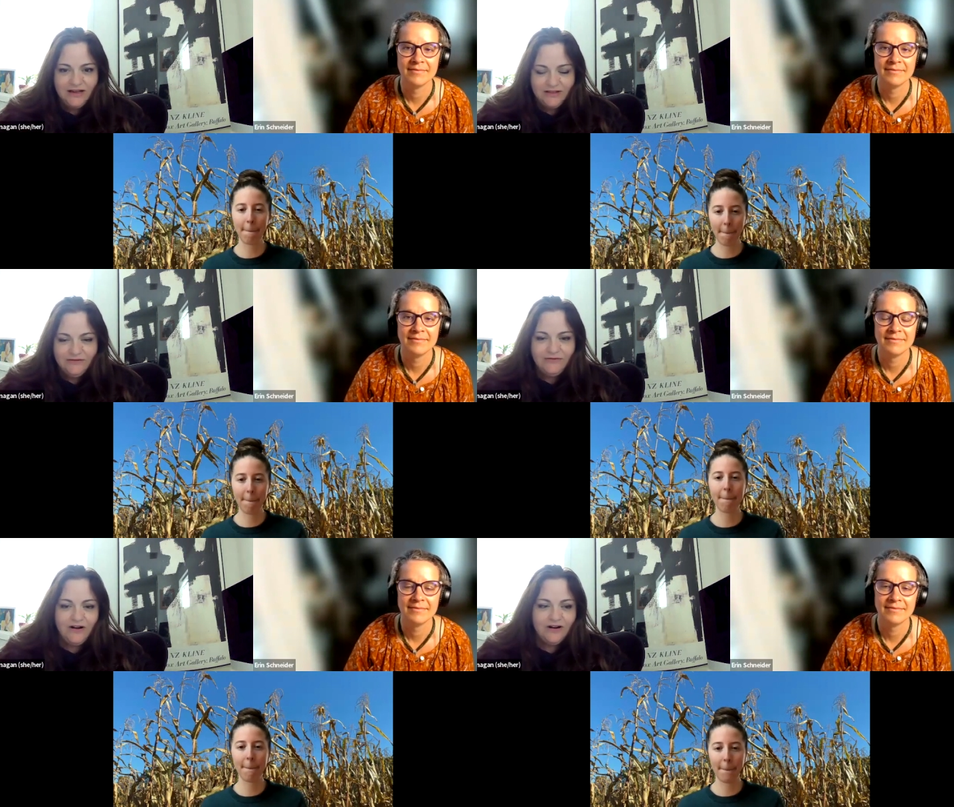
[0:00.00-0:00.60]
Speaker 1: on
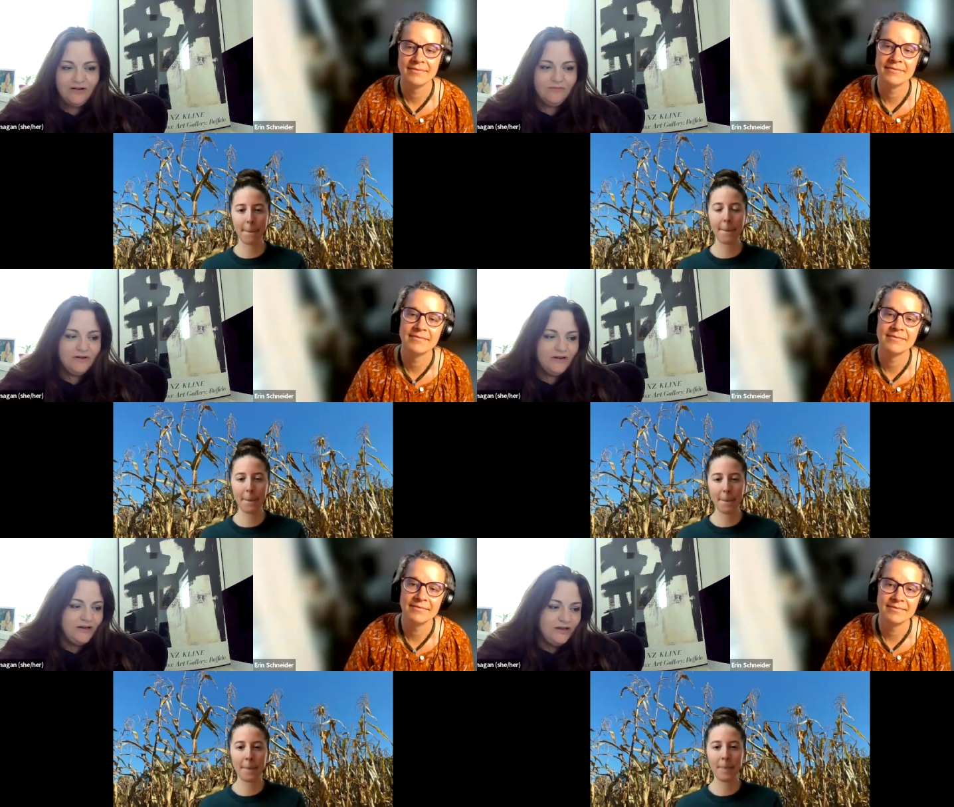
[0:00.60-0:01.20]
the farm
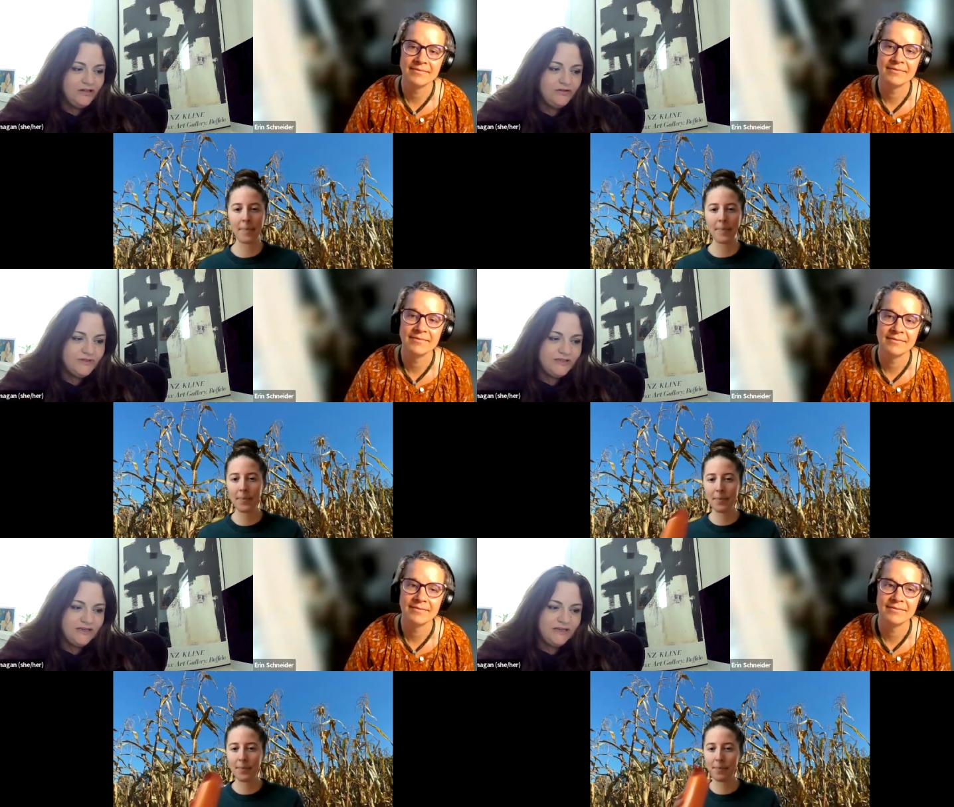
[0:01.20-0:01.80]

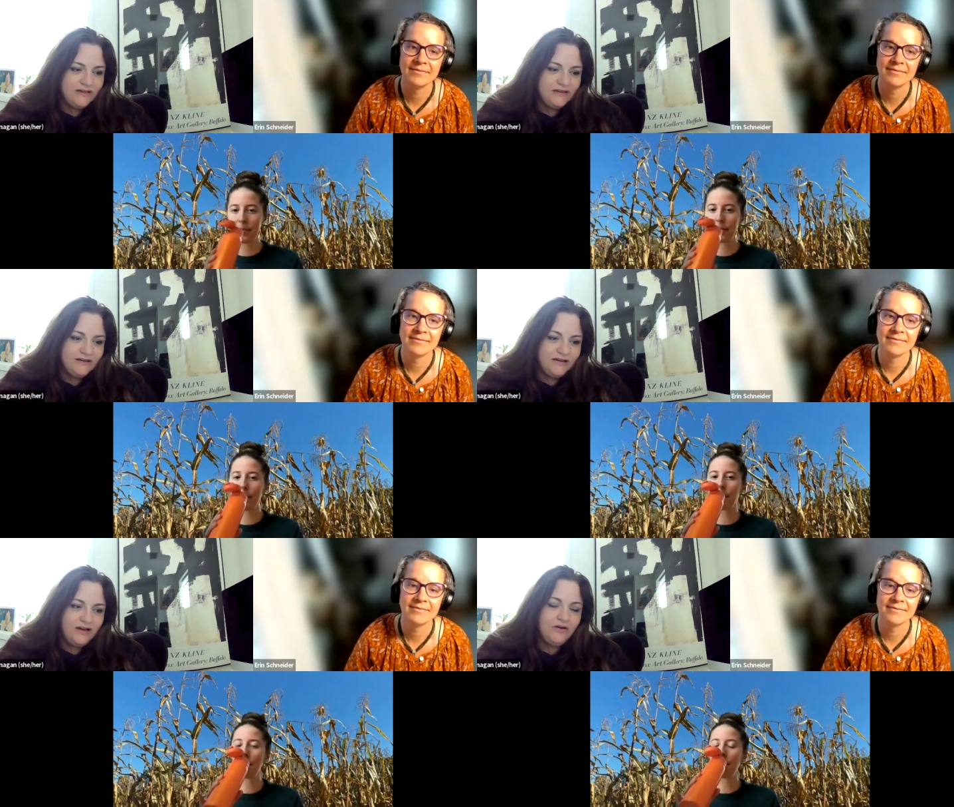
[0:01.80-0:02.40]
using
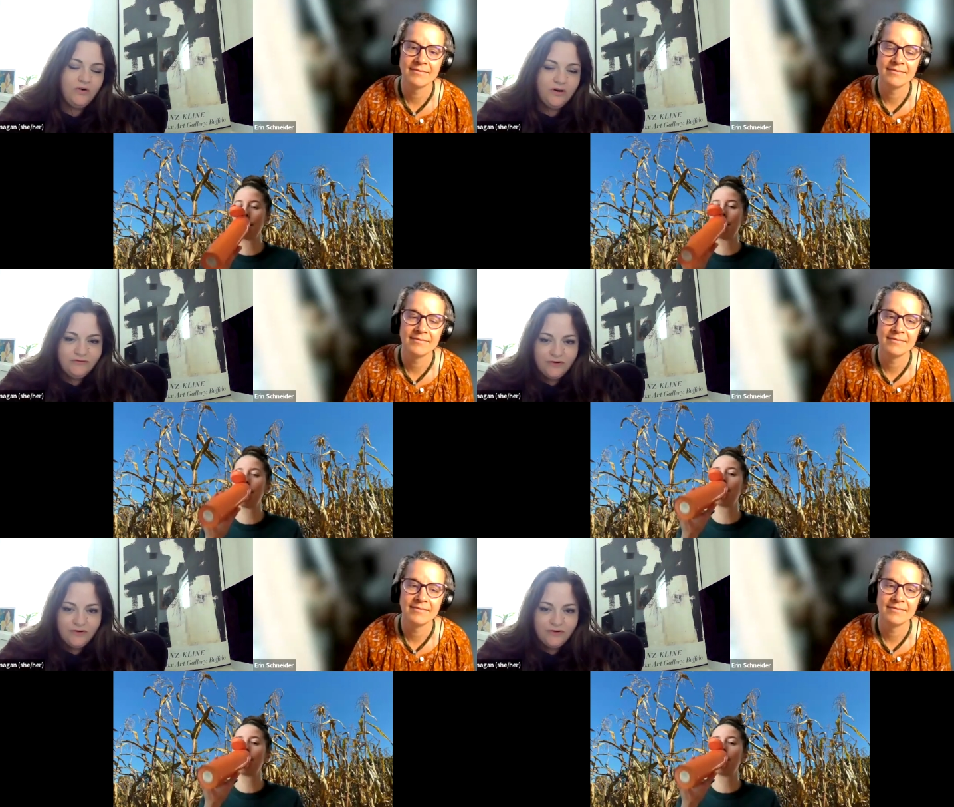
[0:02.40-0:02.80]
a corn